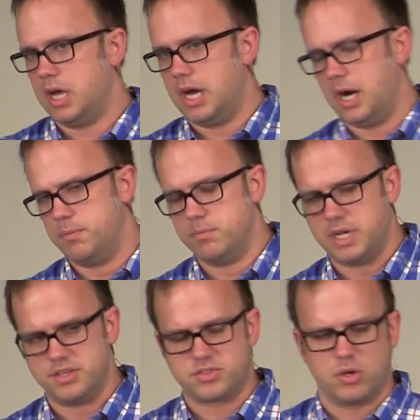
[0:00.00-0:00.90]

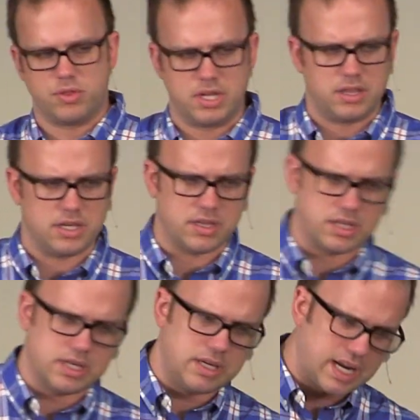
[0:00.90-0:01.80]
And so
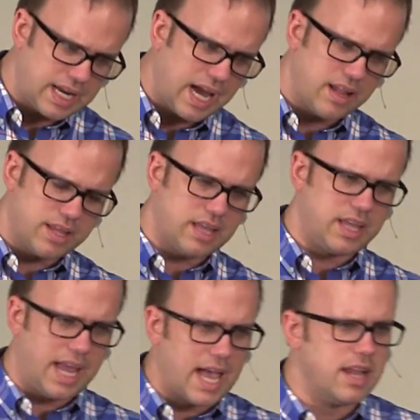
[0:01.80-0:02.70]

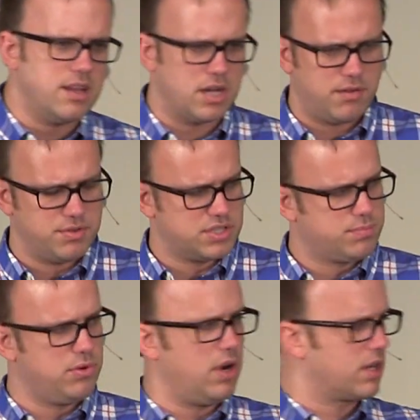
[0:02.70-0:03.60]
the end of
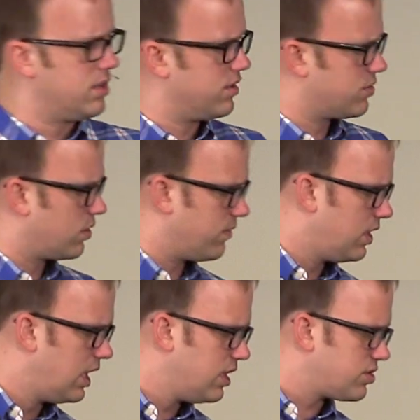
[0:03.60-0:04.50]
this book, the sort of
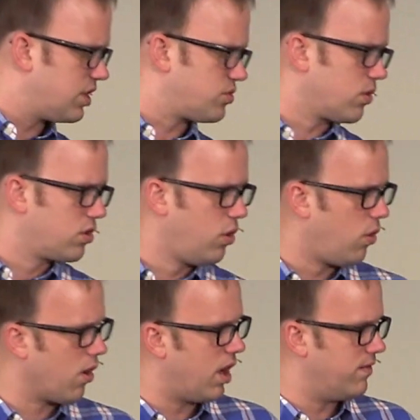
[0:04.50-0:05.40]
central
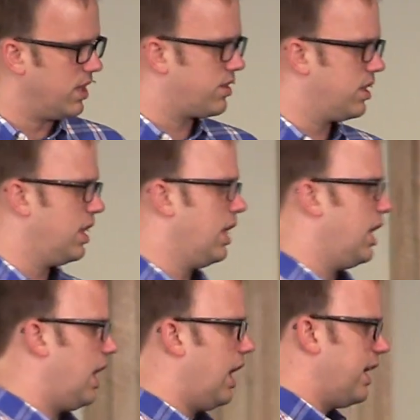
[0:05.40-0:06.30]
core of it,
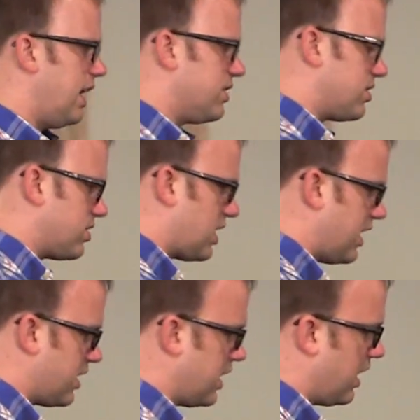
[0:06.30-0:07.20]
is this
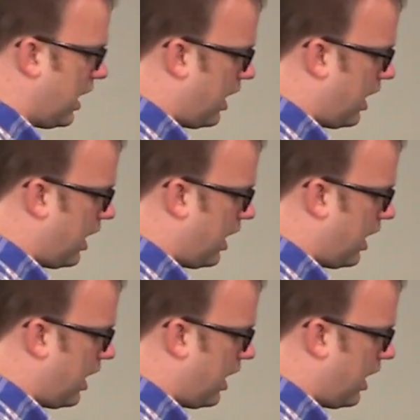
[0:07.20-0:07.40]
idea